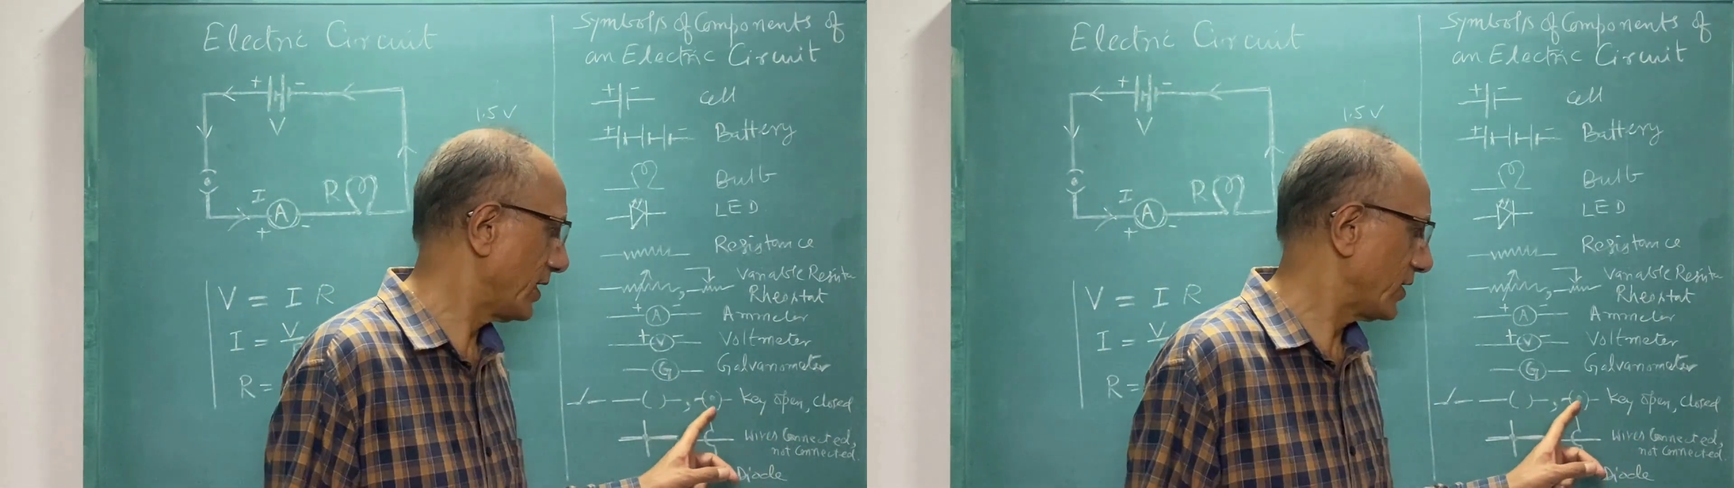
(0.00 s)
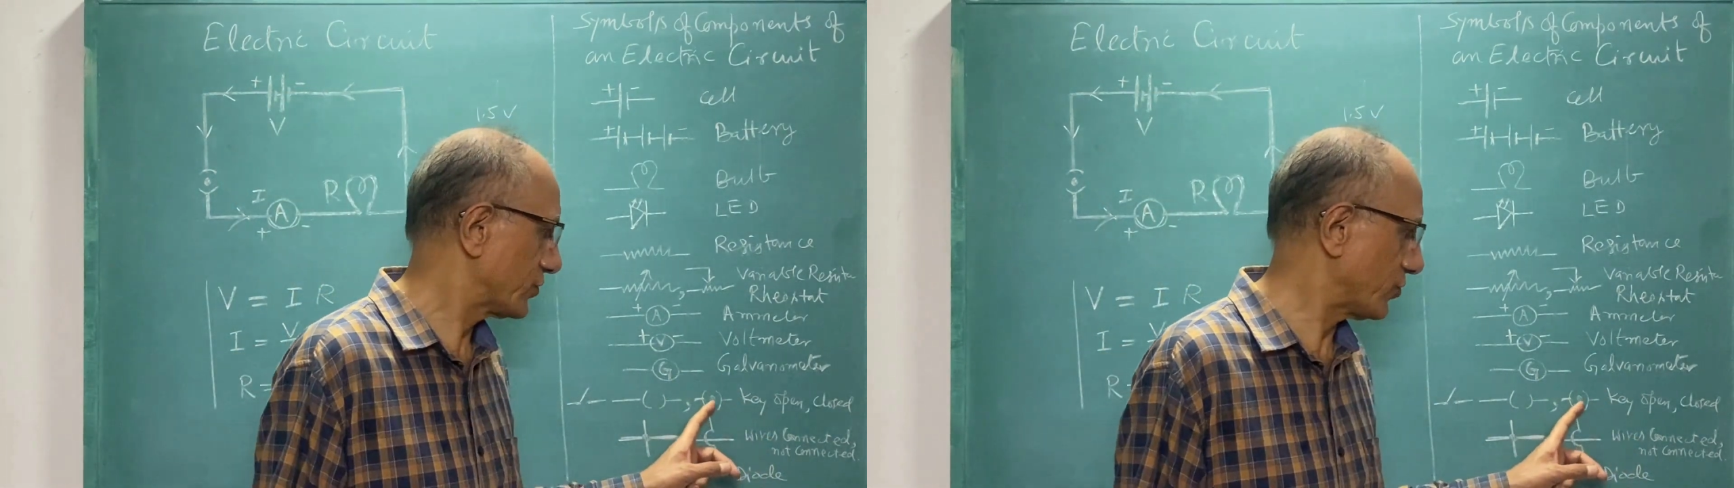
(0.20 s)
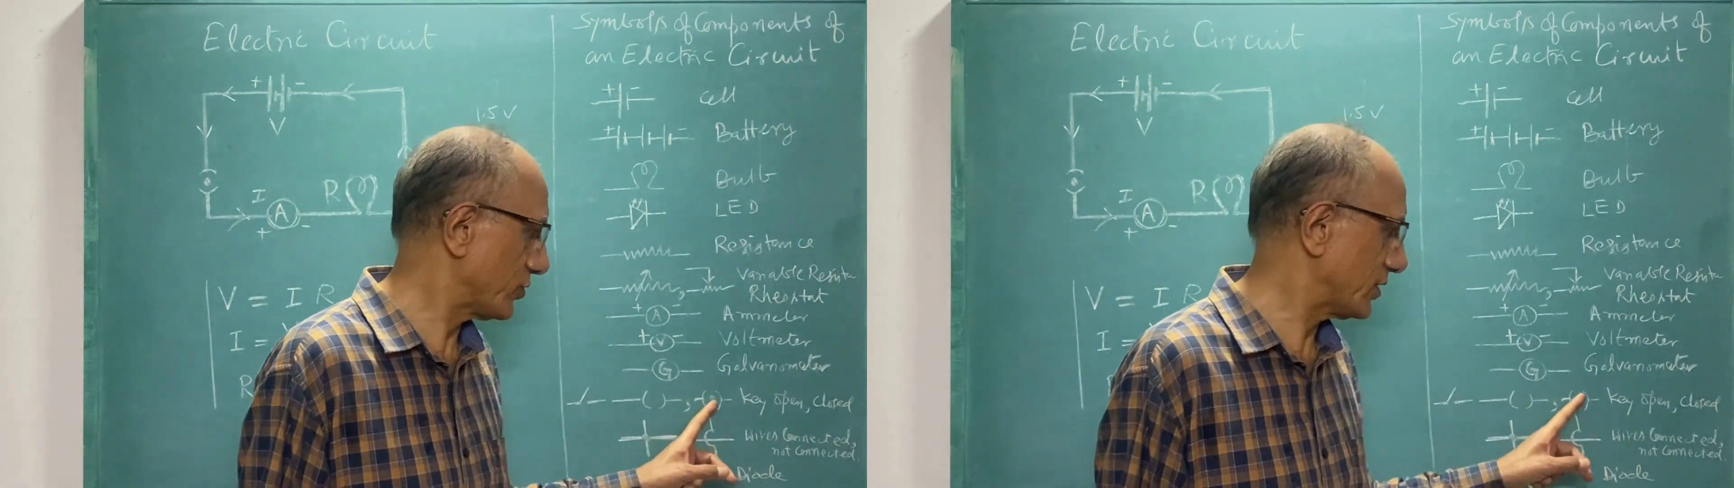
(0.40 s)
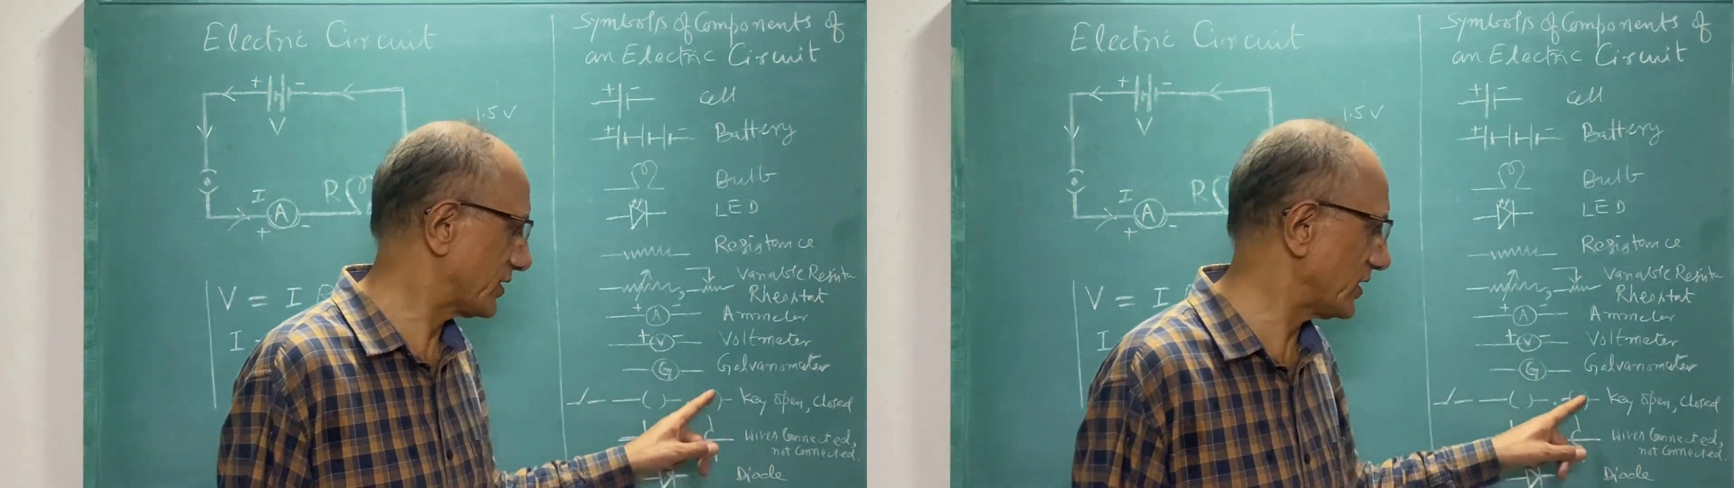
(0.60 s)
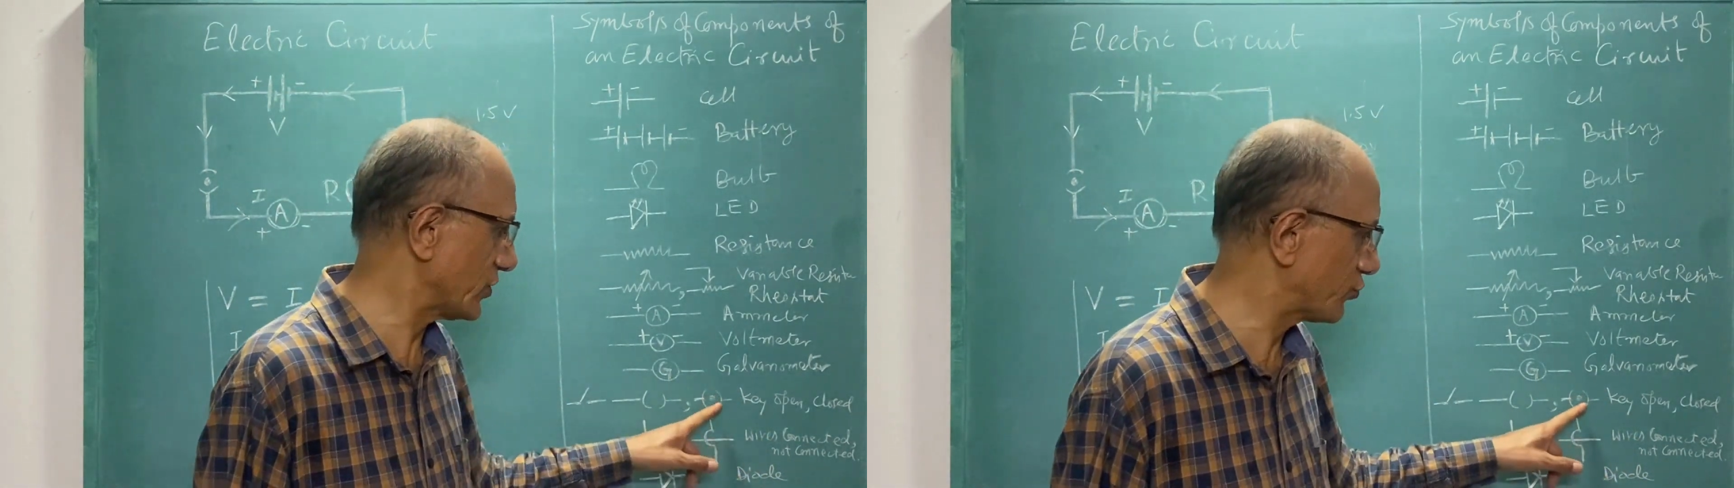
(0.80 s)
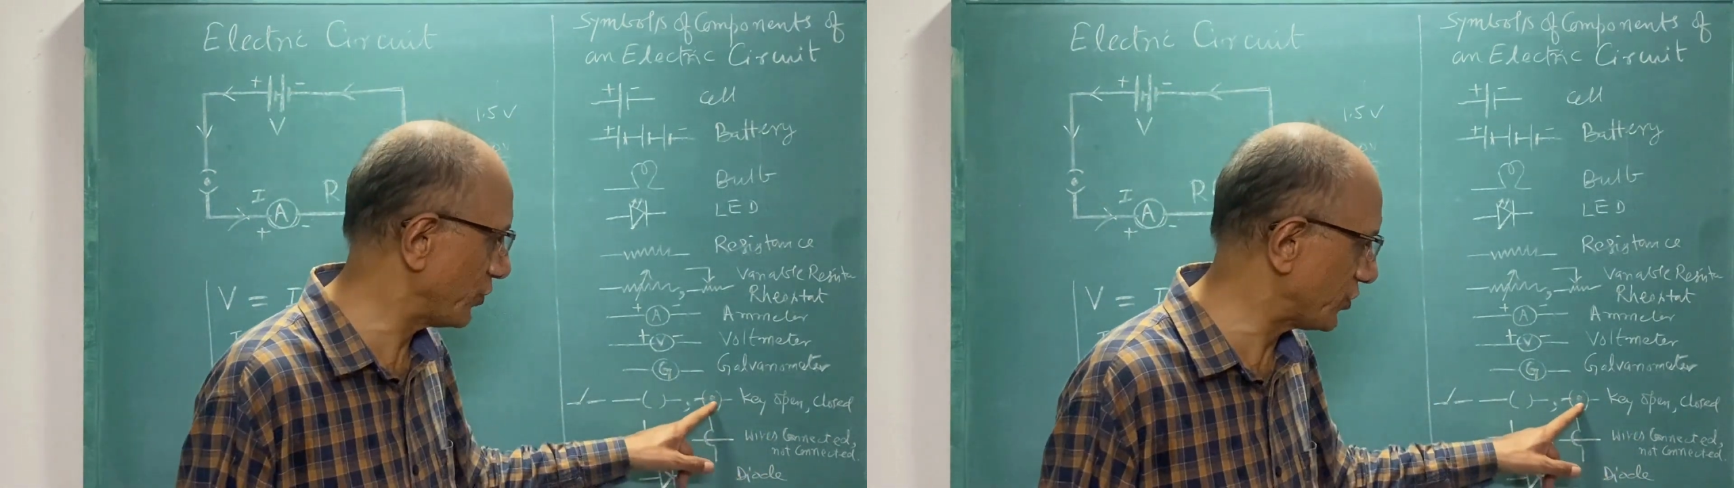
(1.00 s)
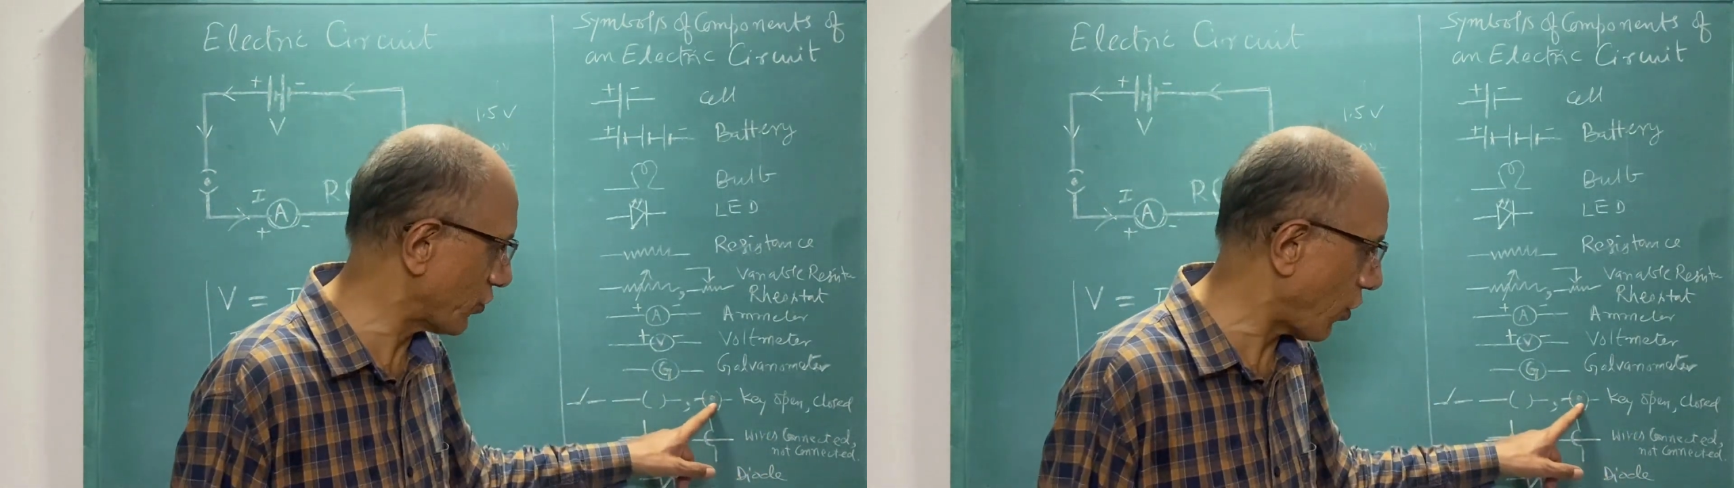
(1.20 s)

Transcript: So this is the switch